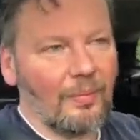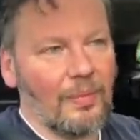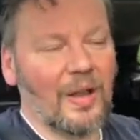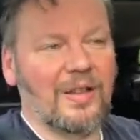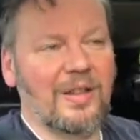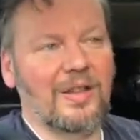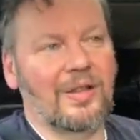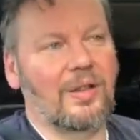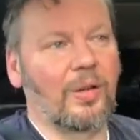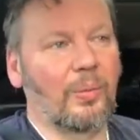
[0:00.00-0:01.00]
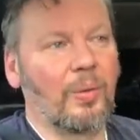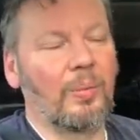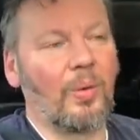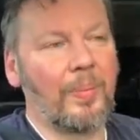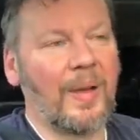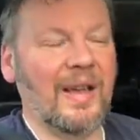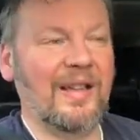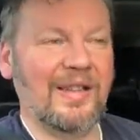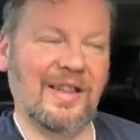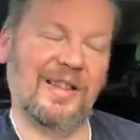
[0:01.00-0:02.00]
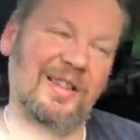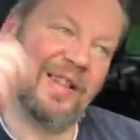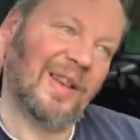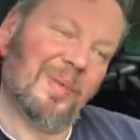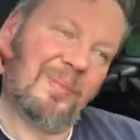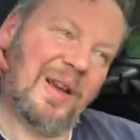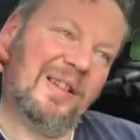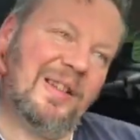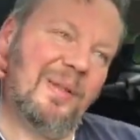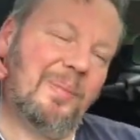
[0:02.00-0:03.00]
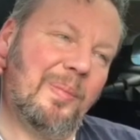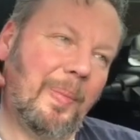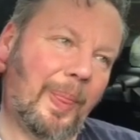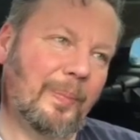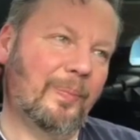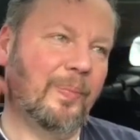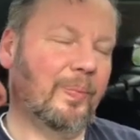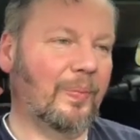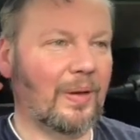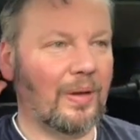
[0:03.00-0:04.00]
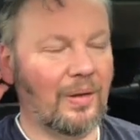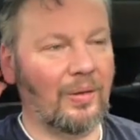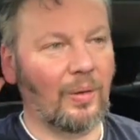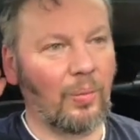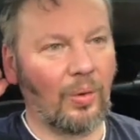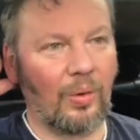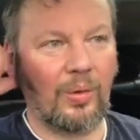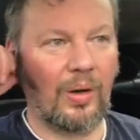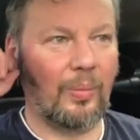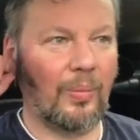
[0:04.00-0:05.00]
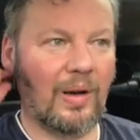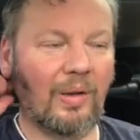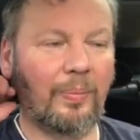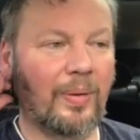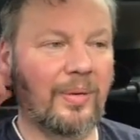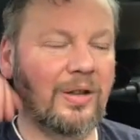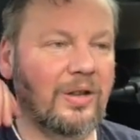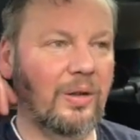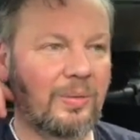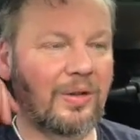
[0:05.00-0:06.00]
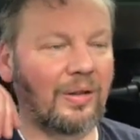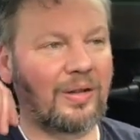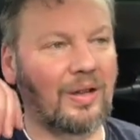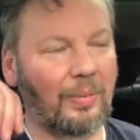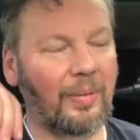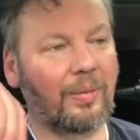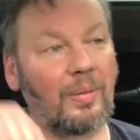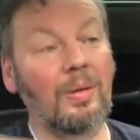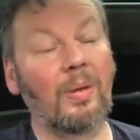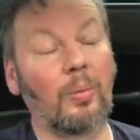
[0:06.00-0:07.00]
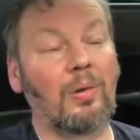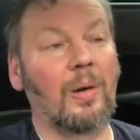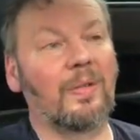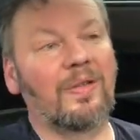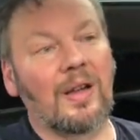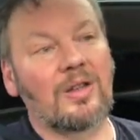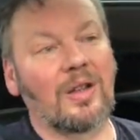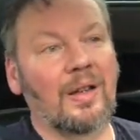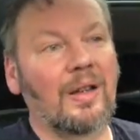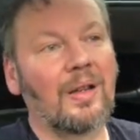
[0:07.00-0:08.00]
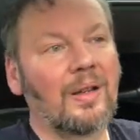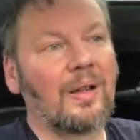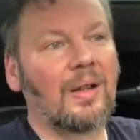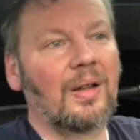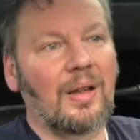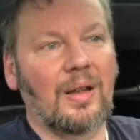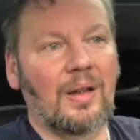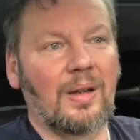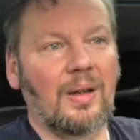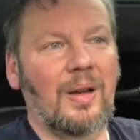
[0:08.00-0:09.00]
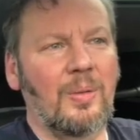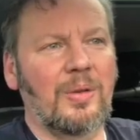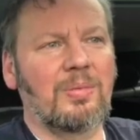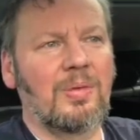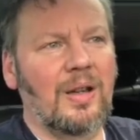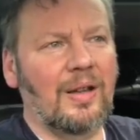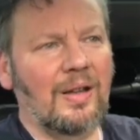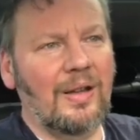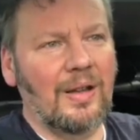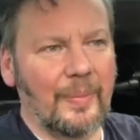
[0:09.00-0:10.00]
As I just got on with more painting. I painted up the wall up where I put the new ducting up through the roof, actually. It was really